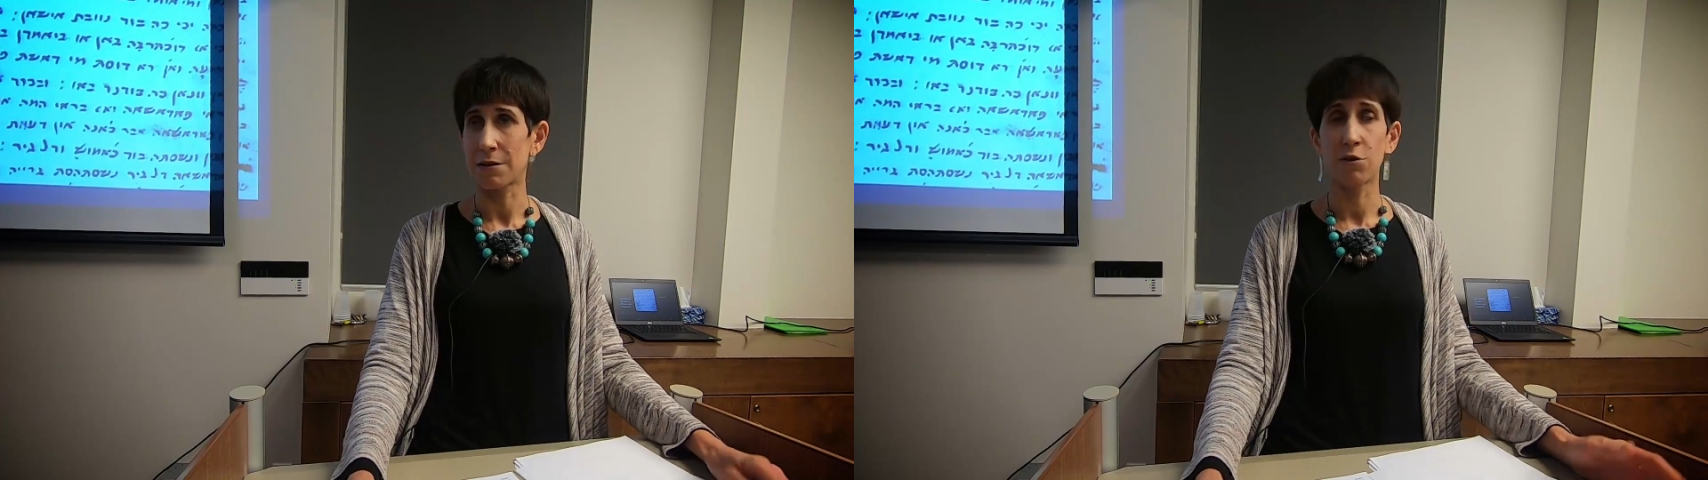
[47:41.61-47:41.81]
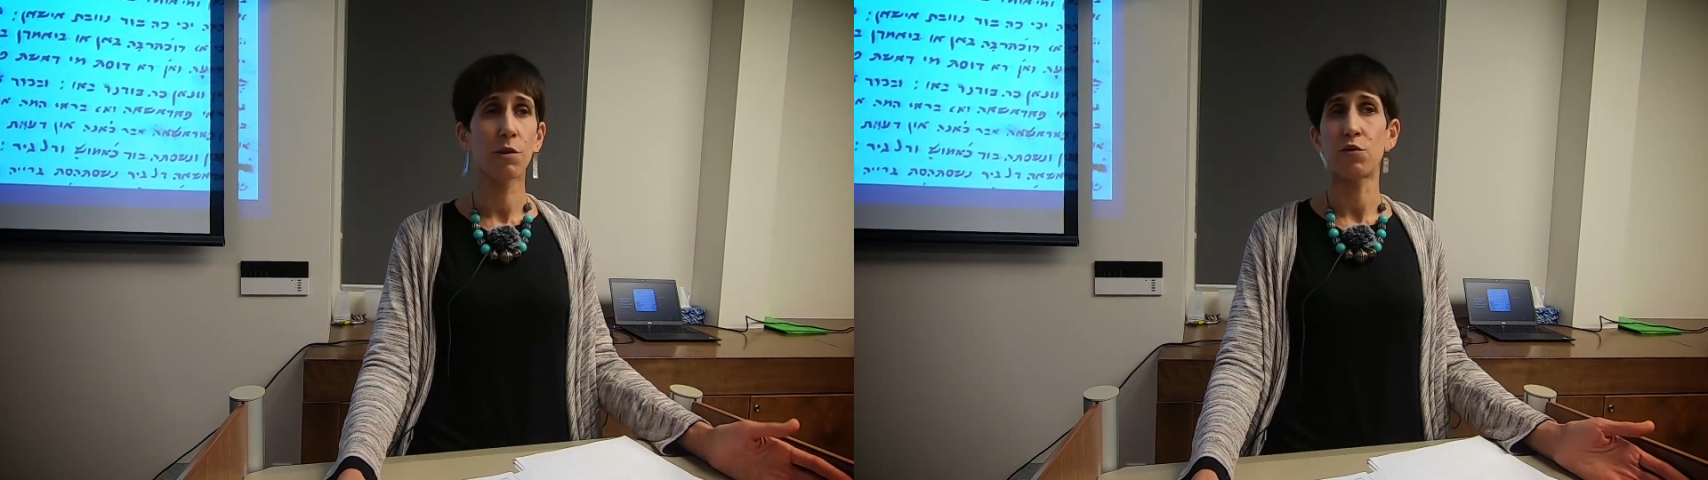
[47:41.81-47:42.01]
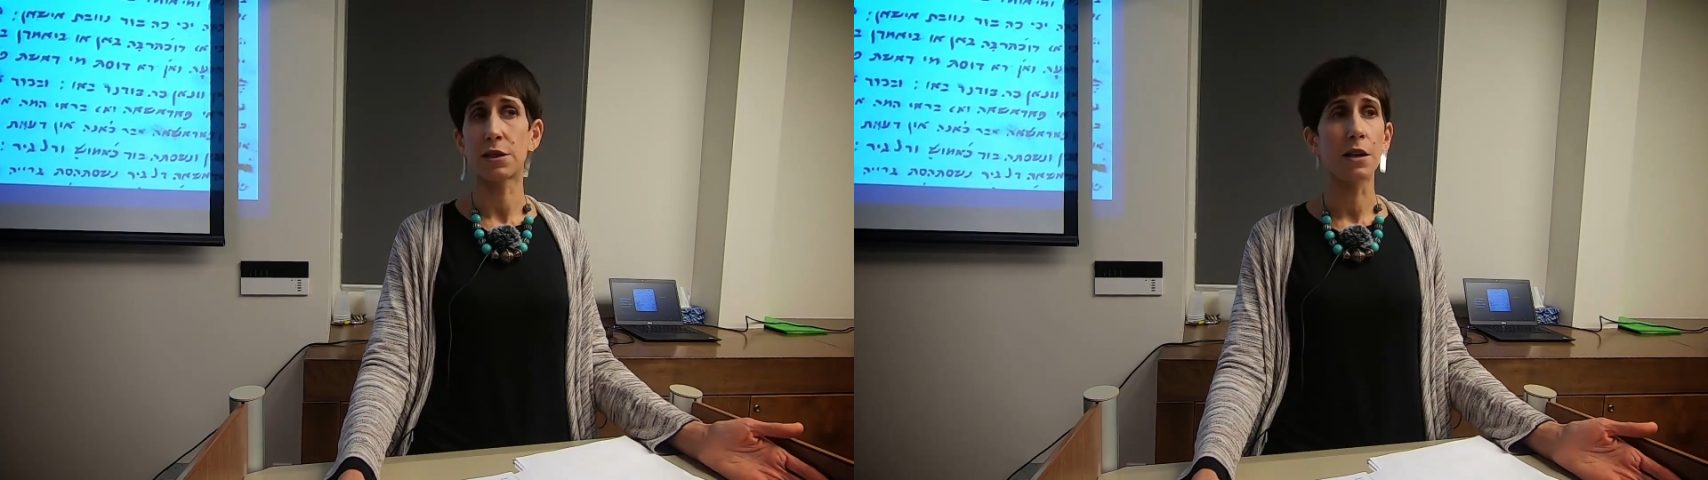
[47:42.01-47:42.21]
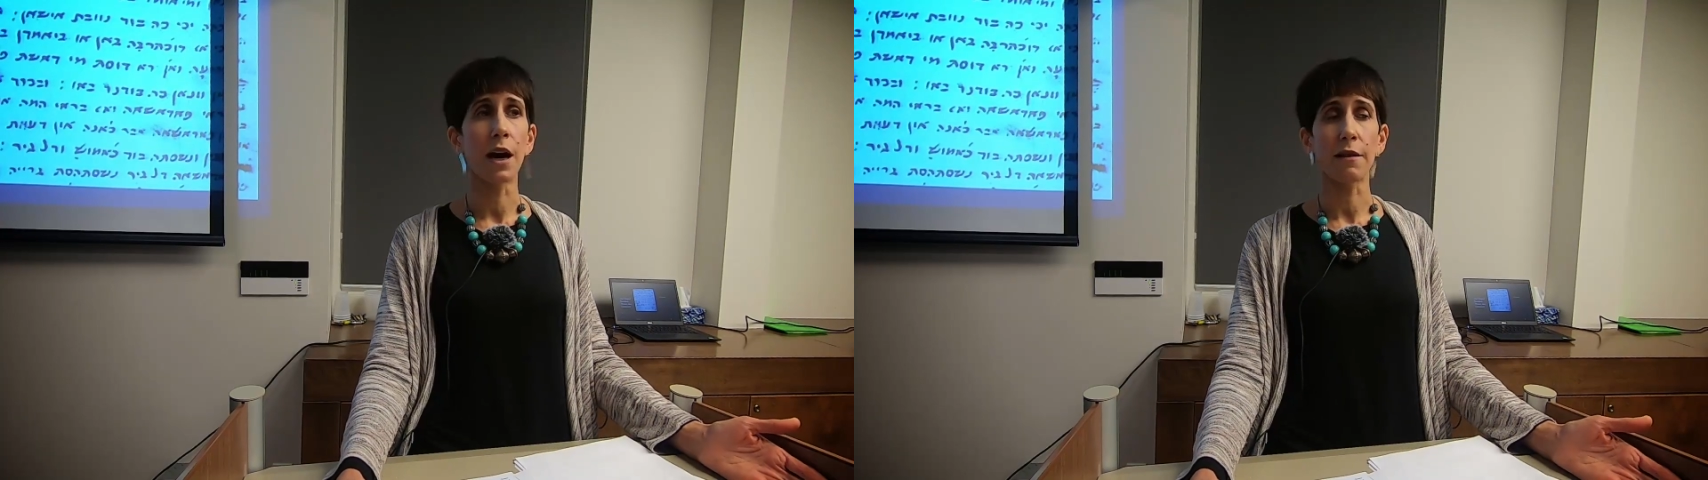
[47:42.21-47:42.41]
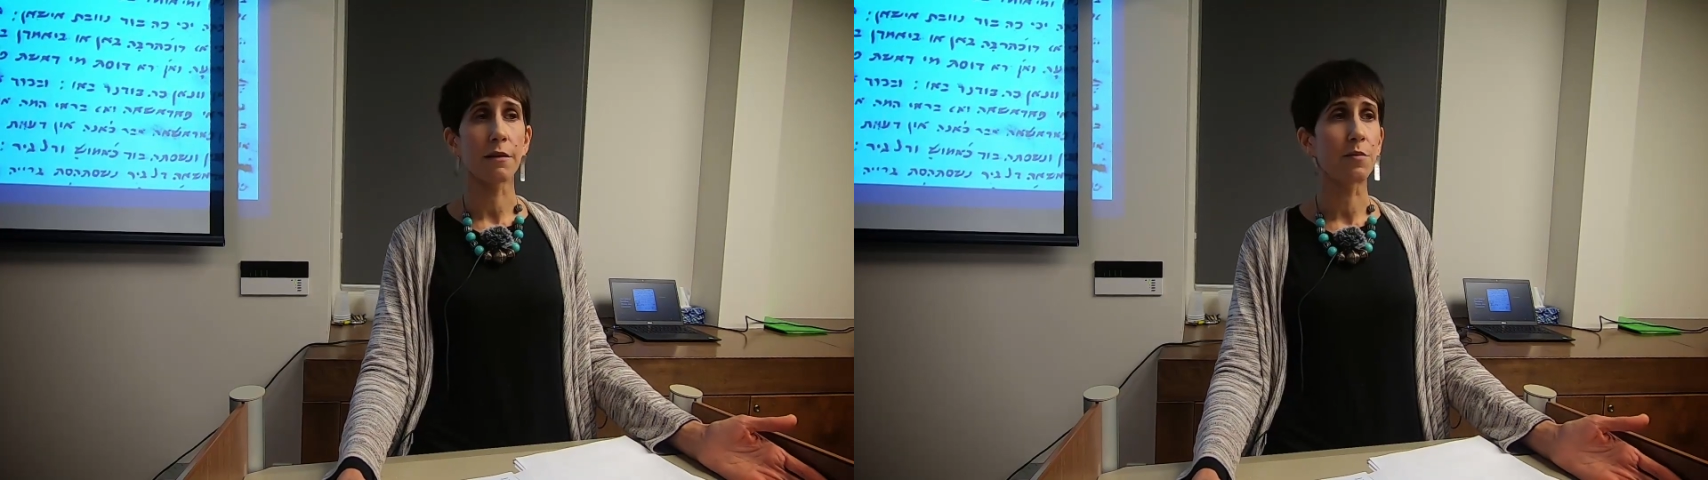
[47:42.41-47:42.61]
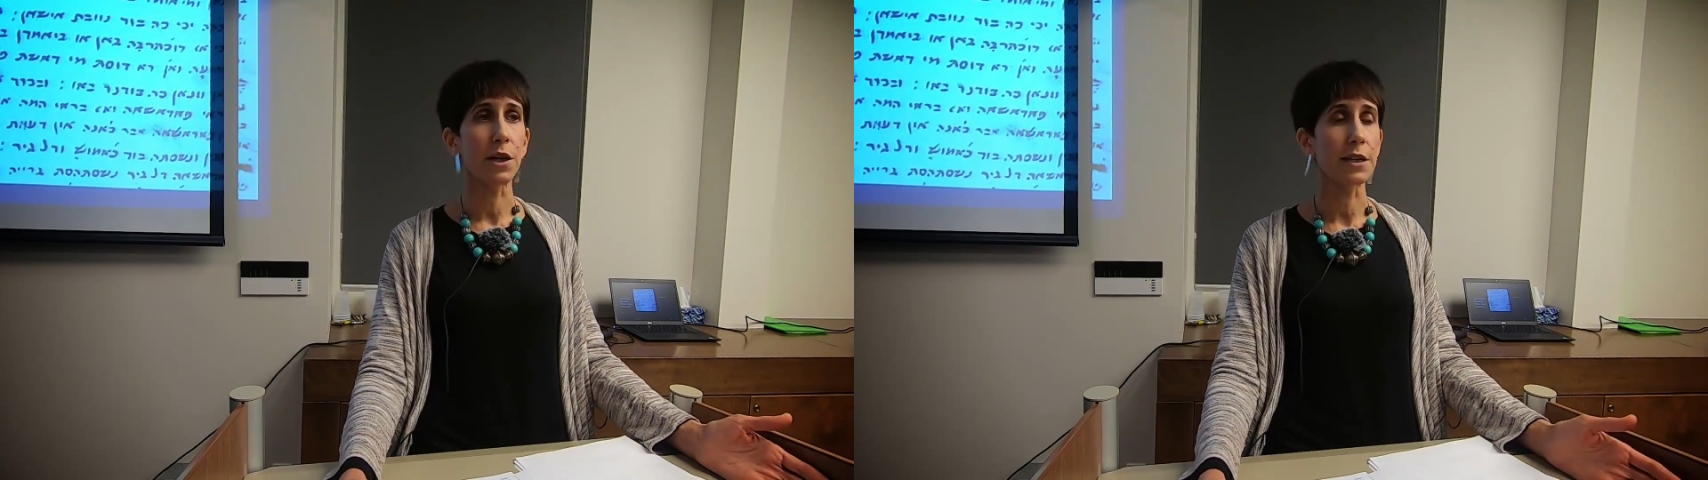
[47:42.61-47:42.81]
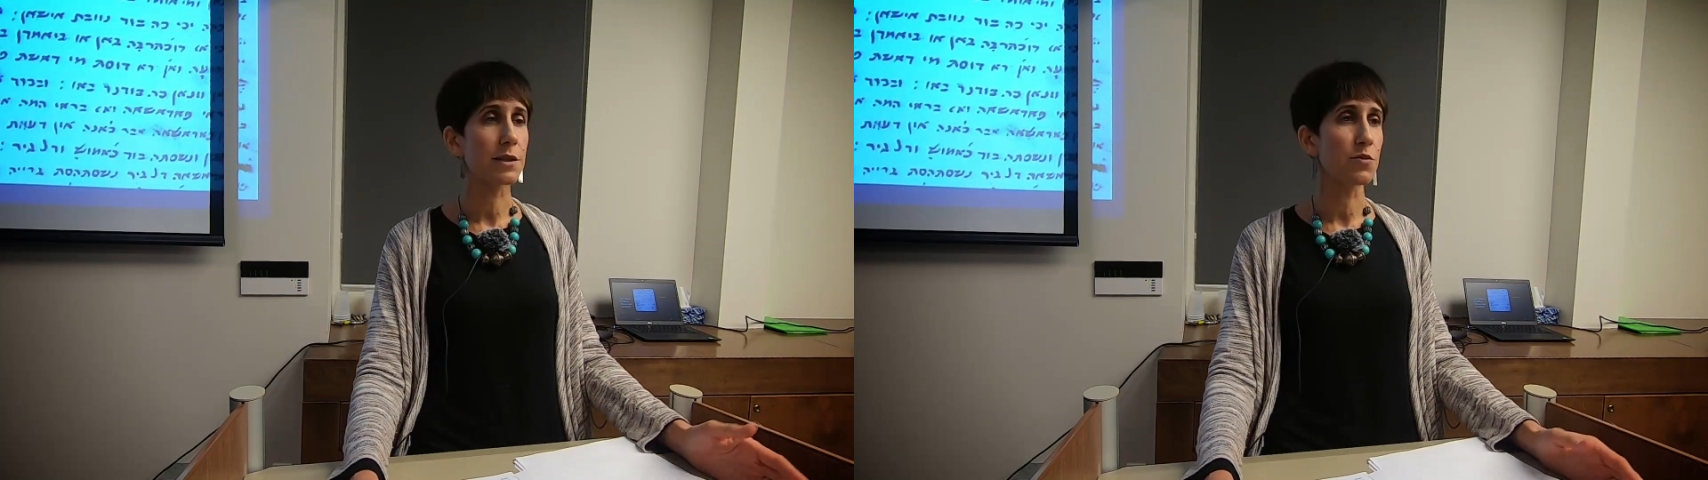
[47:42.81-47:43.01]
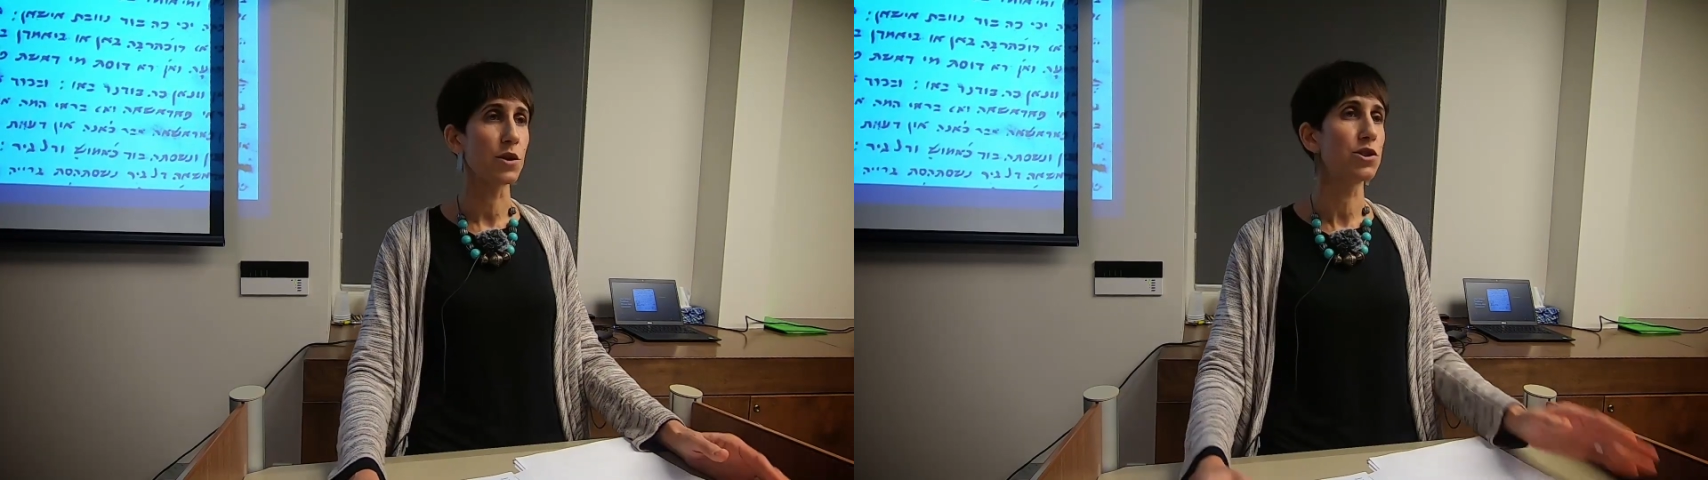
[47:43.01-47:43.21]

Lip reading: Europe was not the place where